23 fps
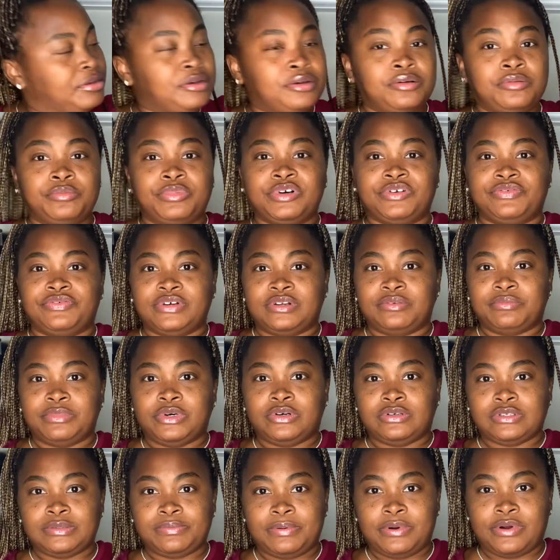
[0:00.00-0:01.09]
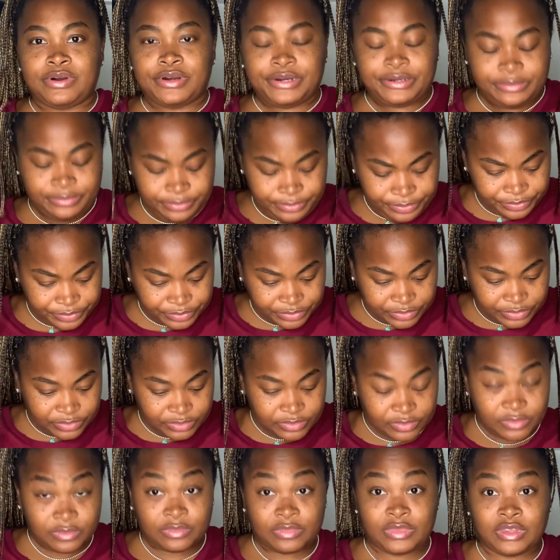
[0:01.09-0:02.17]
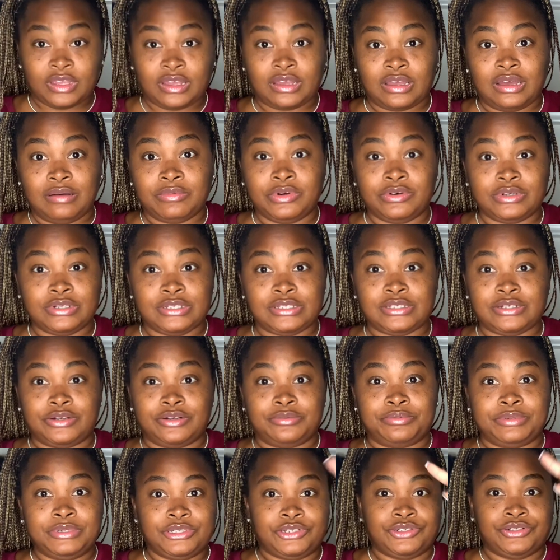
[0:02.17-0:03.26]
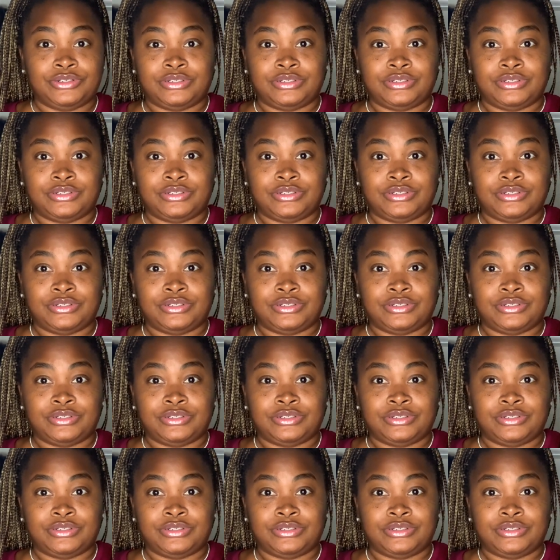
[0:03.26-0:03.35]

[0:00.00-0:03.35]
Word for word: But for the most part, I'm gonna insert a picture.